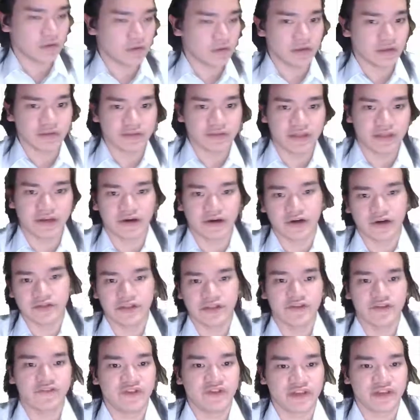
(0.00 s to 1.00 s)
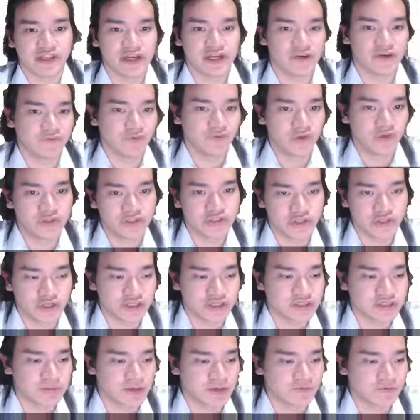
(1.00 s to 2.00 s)
There are different airfoil
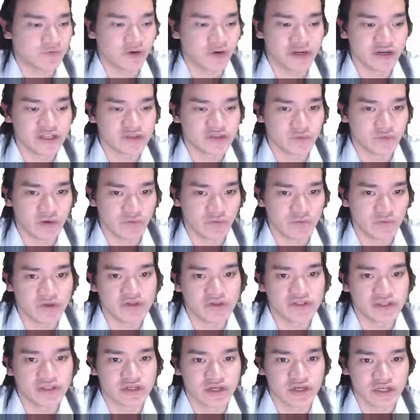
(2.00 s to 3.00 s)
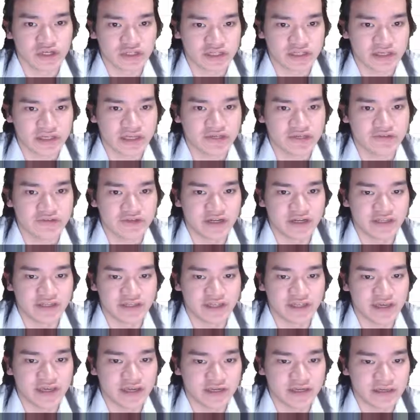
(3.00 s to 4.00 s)
charts, but for this one we use the Gottingen
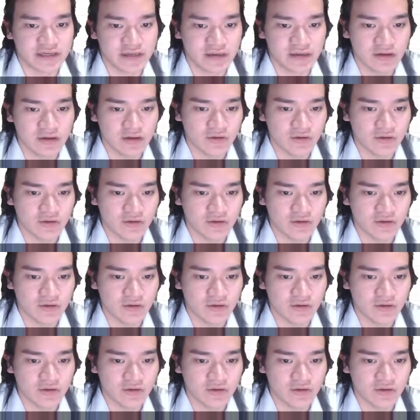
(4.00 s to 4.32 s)
398.